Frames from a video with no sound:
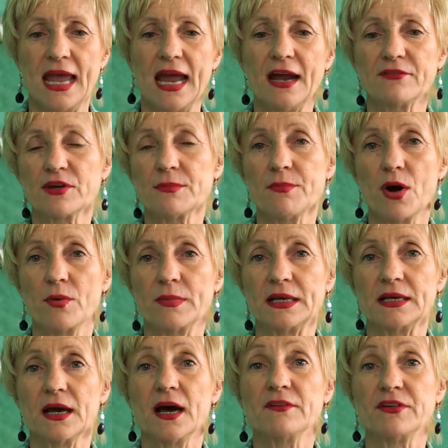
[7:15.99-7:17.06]
every
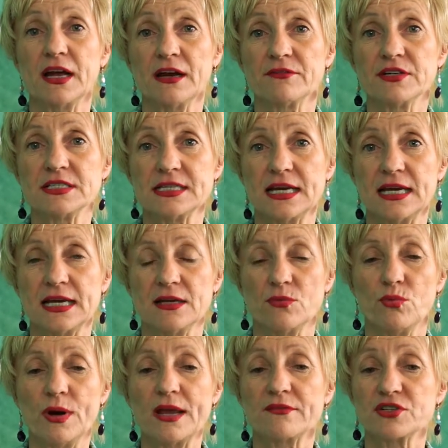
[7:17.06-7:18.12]
moment of every day.
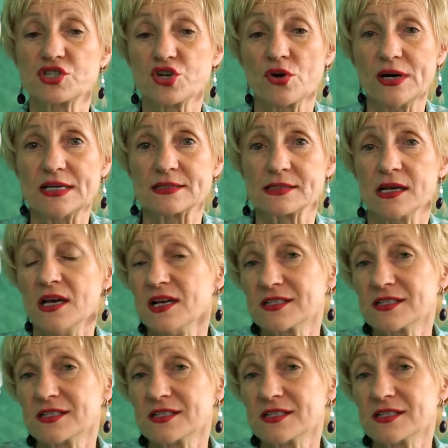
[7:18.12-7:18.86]
We have a choice.